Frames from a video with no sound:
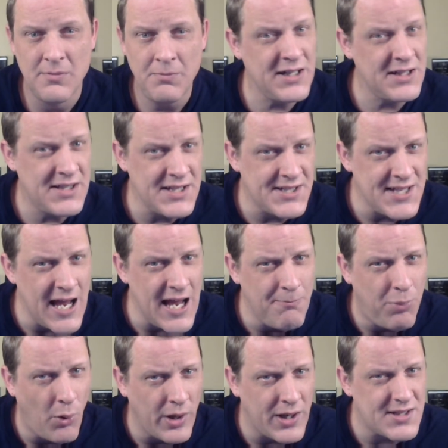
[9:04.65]
But at the
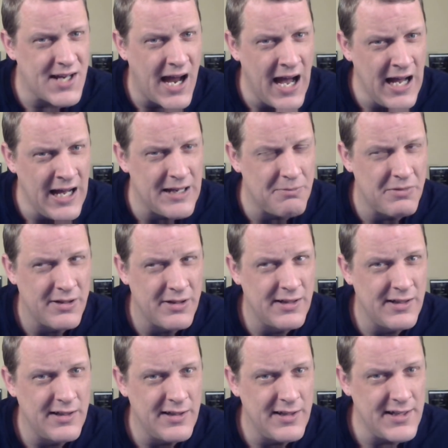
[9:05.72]
same point in time,
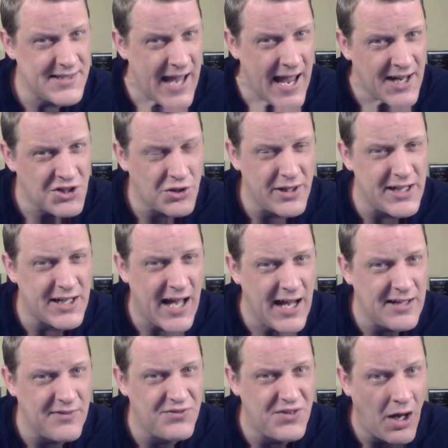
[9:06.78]
it's actually
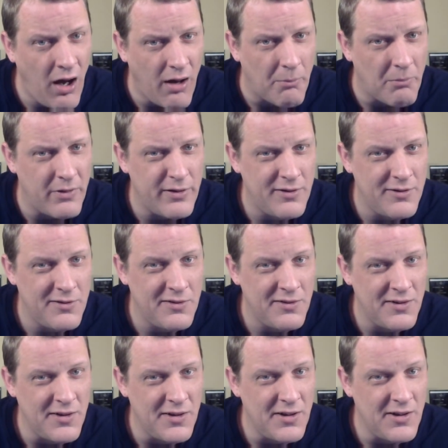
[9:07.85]
kind of dumb.
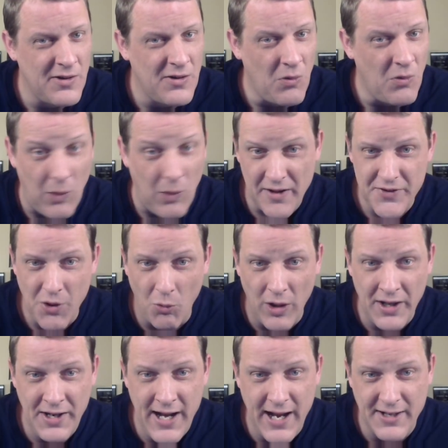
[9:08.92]
Well, on the
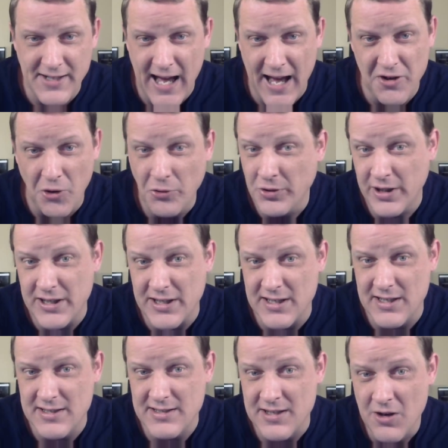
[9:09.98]
one hand, not only
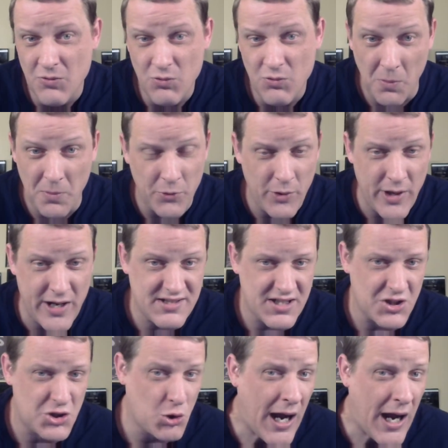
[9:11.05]
is Roman Reigns
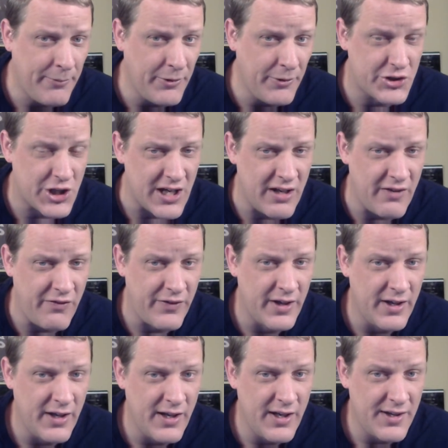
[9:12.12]
the tribal chief,
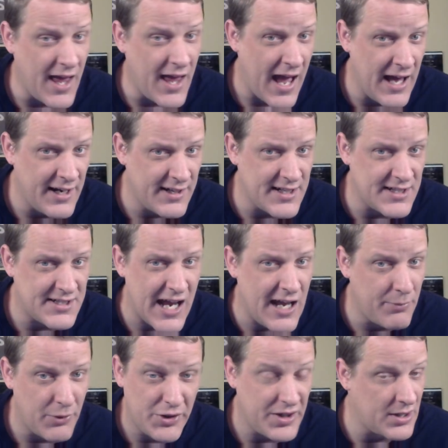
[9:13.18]
the head of the
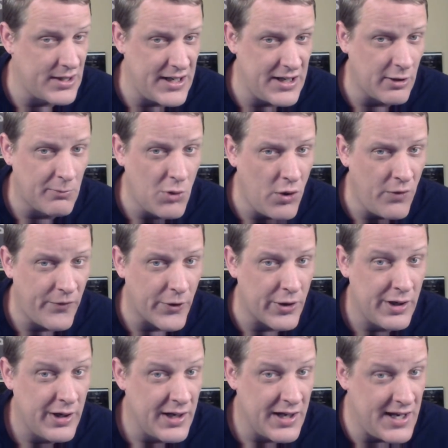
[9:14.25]
table, the needle
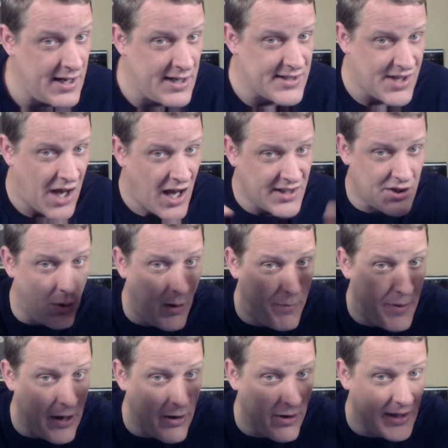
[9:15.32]
mover, he is also
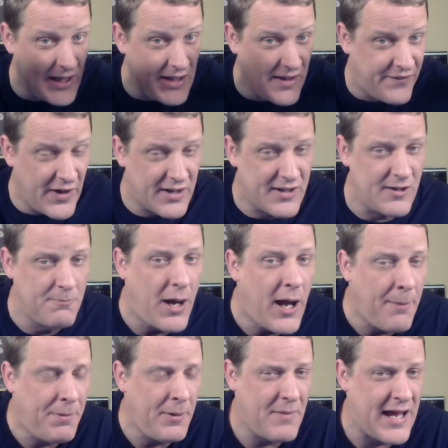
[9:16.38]
apparently the fucking
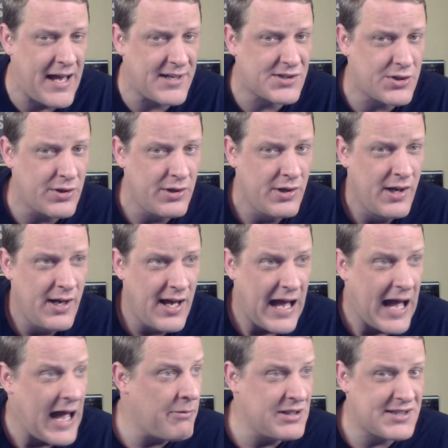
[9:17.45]
puppet master.
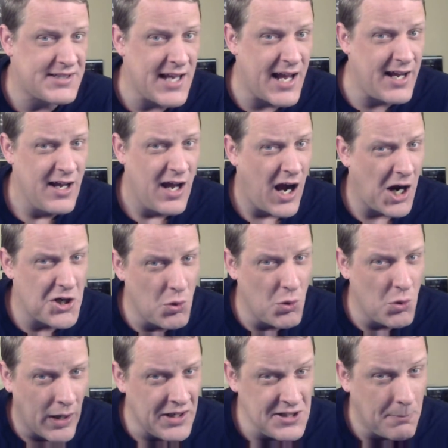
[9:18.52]
I would say, are you
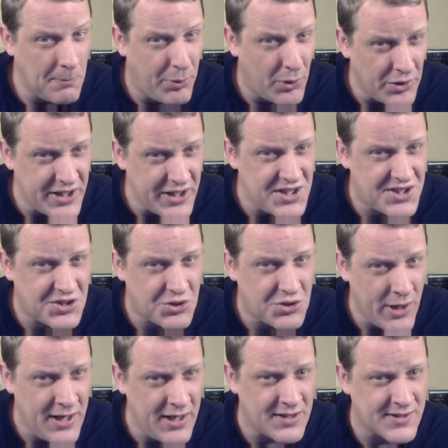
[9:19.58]
wanting to pull these
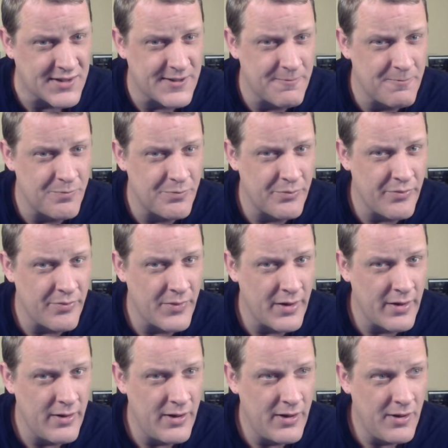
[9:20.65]
strings?
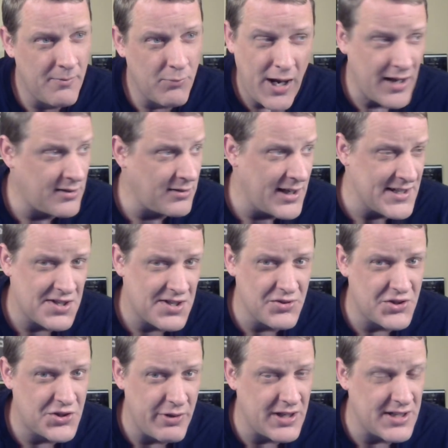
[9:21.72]
Brock
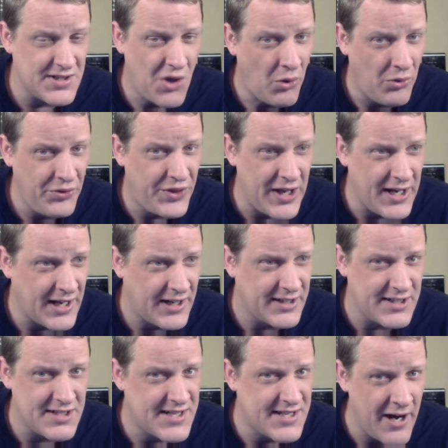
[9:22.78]
Lesnar's doing his own thing on
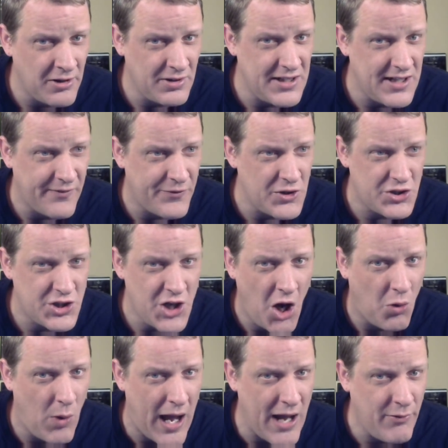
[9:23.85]
an entirely different
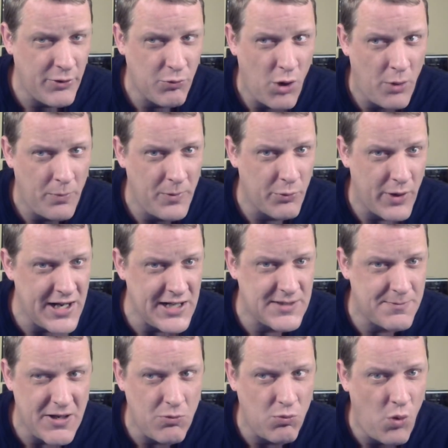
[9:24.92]
show. Why would Roman
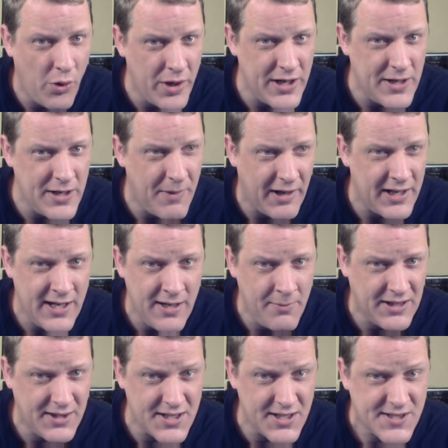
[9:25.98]
Reigns be worried about him
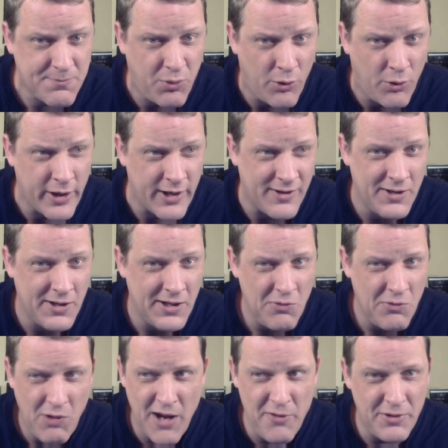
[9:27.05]
at this point?
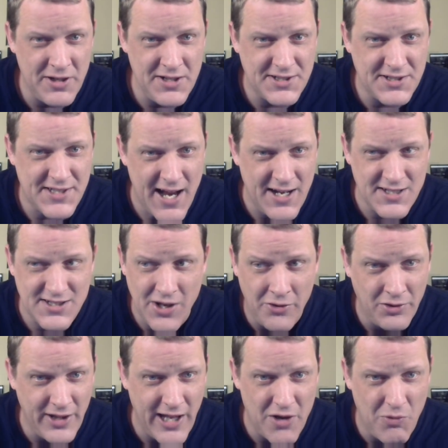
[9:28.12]
Why wouldn't he stay in his
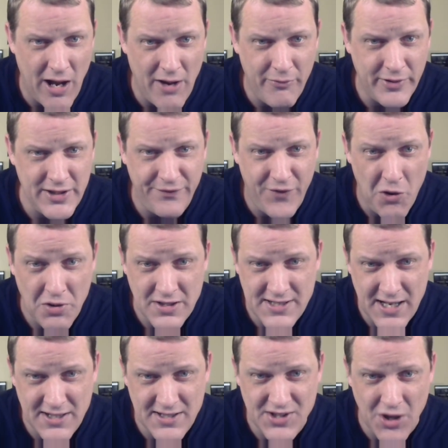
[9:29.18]
own lane? Why wouldn't he
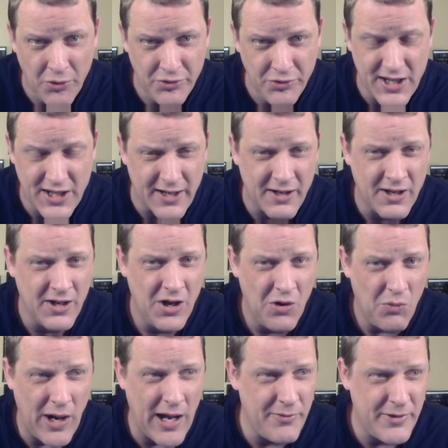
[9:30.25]
focus on his own thing?
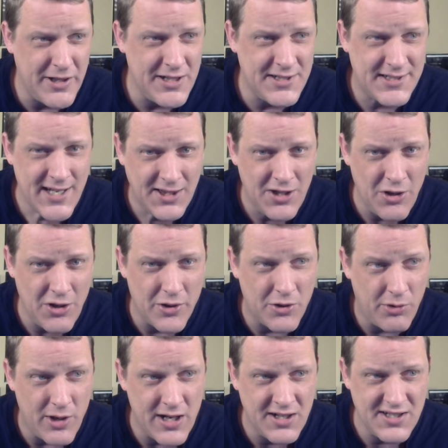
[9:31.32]
Why would he sit there
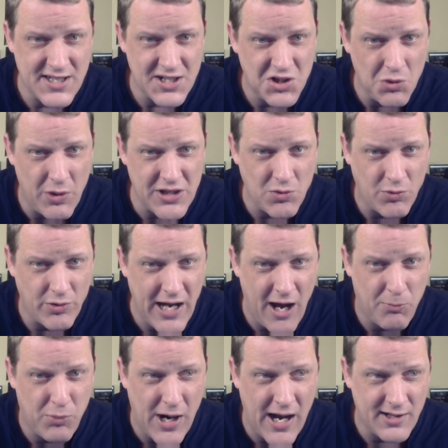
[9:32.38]
and create a situation where
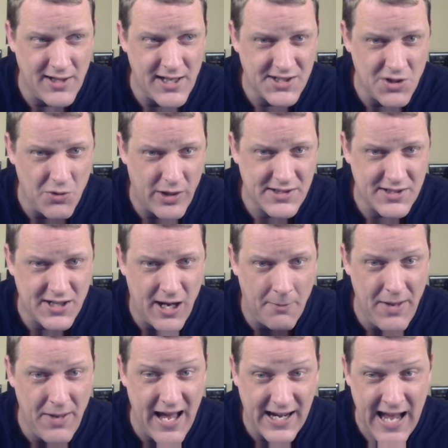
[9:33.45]
now Brock Lesnar wants to
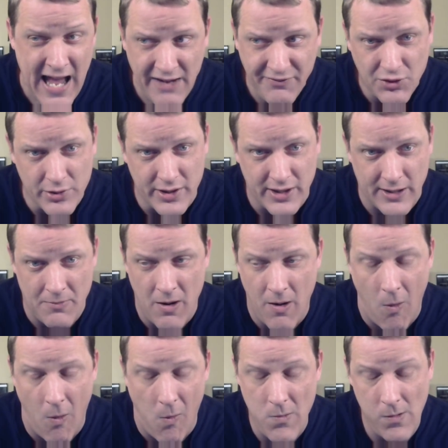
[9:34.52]
come back after him?
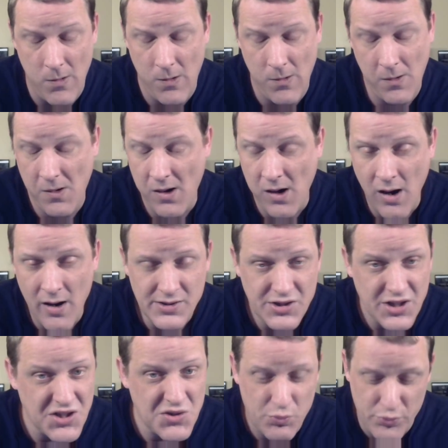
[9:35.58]

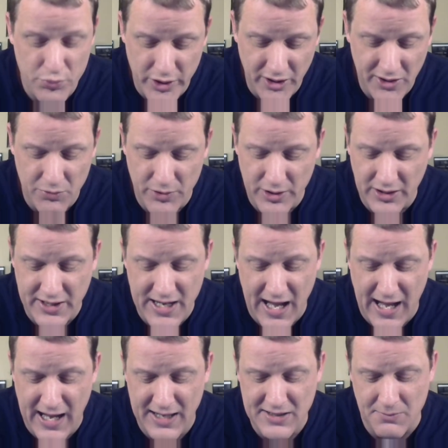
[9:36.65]
Just really, really
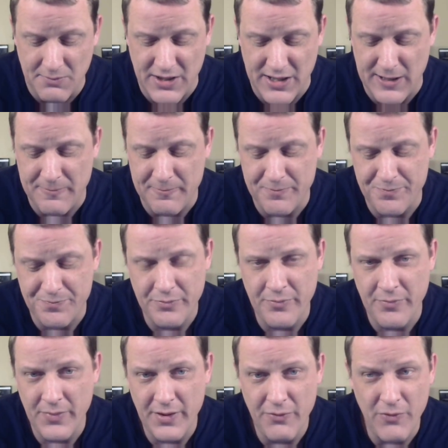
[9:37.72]
odd to me.
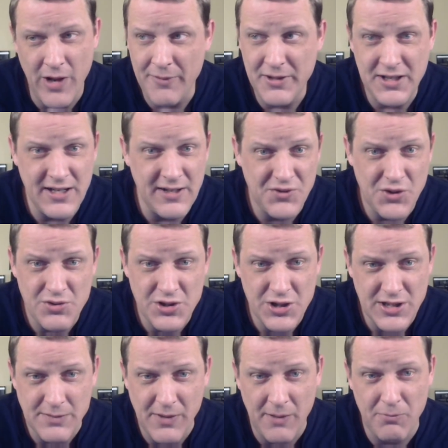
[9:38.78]
Why would he give two
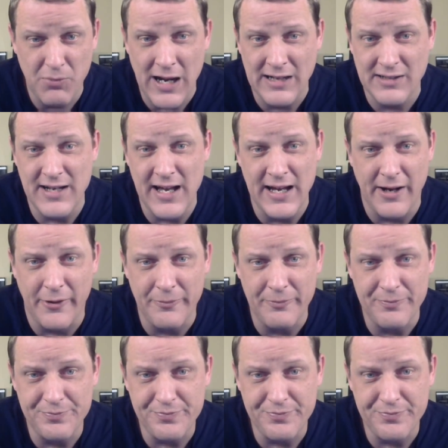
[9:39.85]
shits about Brock now?